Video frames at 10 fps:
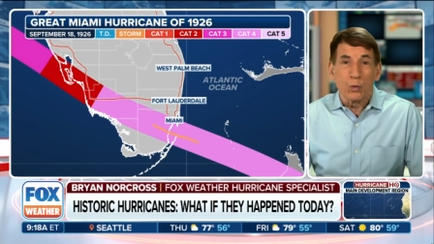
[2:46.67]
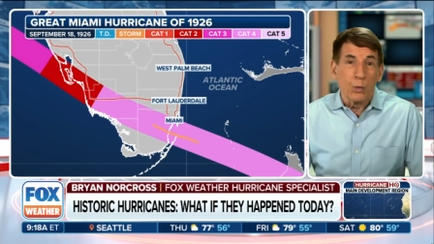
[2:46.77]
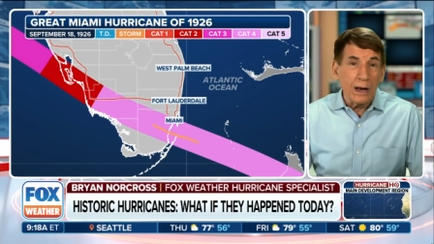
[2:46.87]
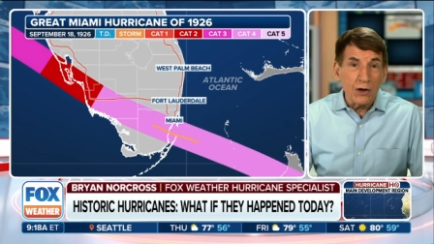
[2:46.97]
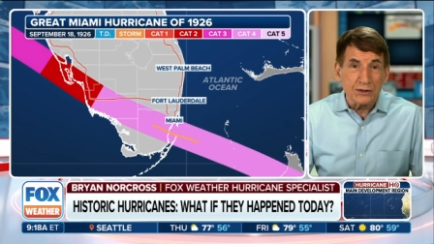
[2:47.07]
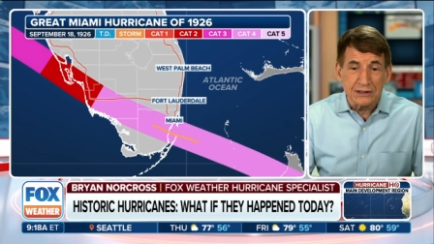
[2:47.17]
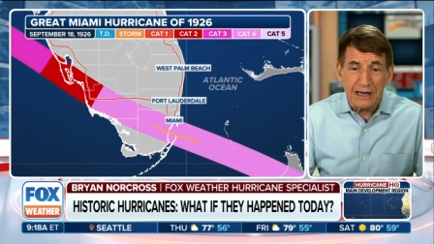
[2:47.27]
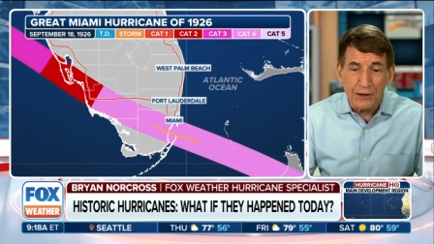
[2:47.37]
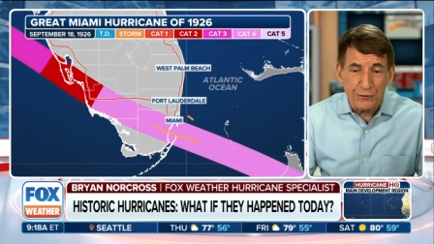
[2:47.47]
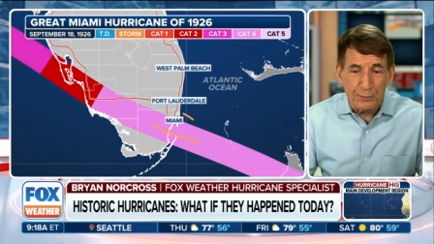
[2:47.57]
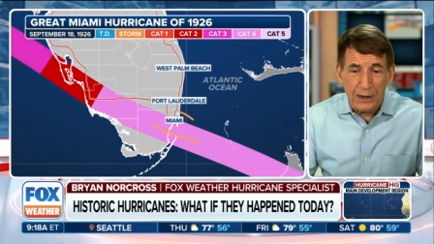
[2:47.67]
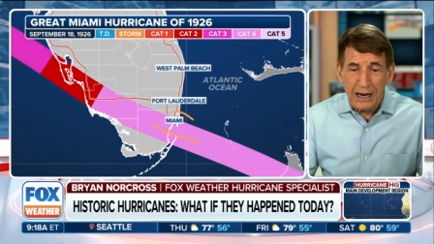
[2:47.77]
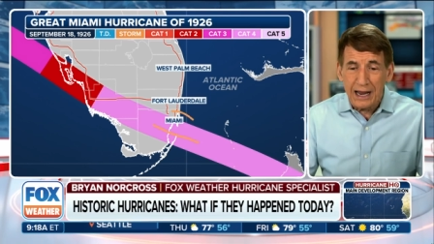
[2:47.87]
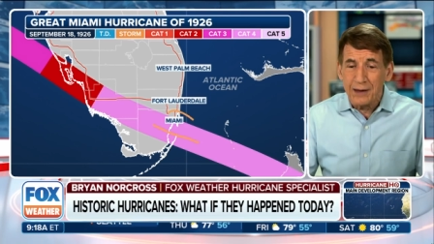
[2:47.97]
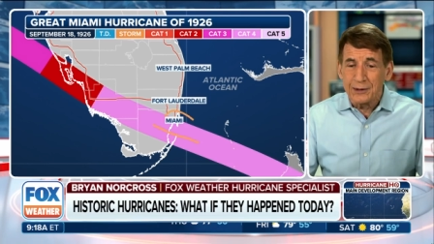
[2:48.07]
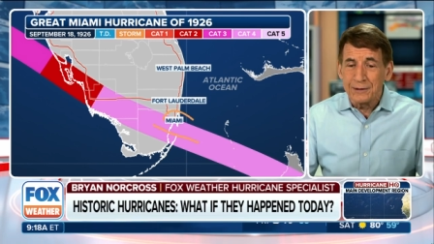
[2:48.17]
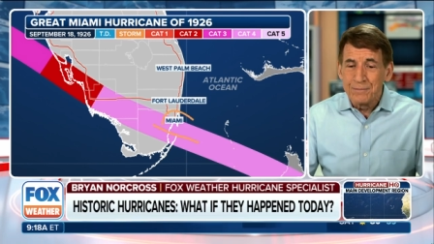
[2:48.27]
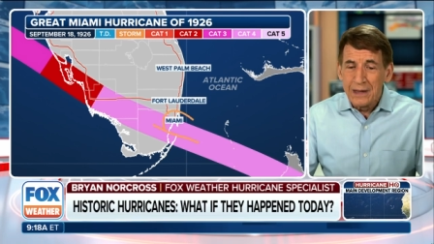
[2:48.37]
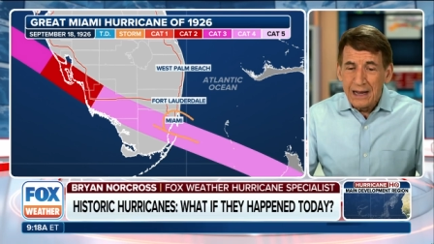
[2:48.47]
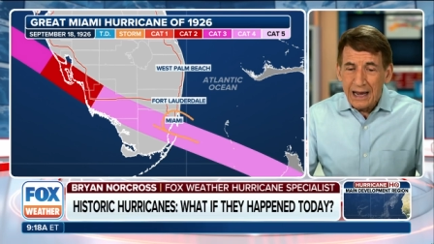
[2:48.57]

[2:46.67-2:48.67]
well south of Miami,